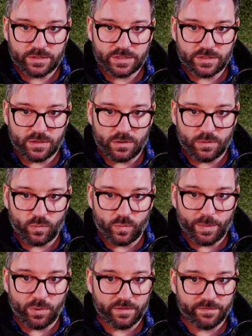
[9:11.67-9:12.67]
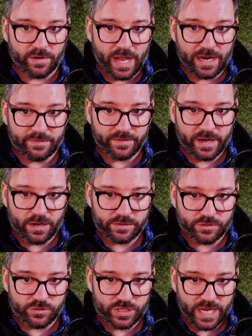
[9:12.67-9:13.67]
So webhook for out of
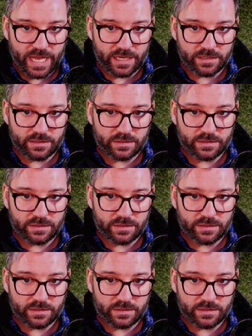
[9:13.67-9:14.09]
character chat.